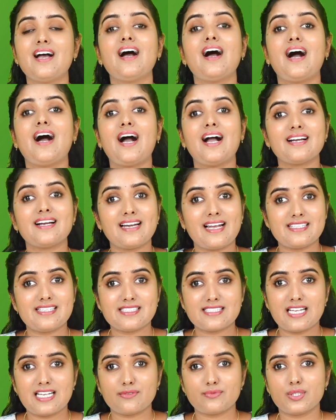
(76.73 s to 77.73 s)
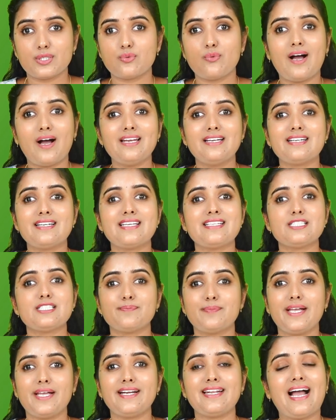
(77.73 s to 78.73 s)
Our clients love the quality,
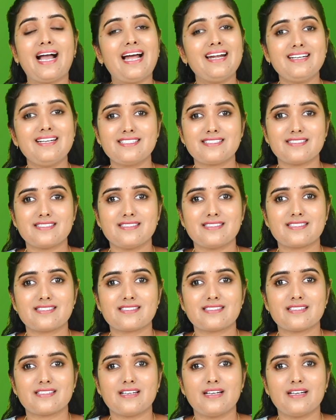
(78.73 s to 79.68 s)
speed, and results.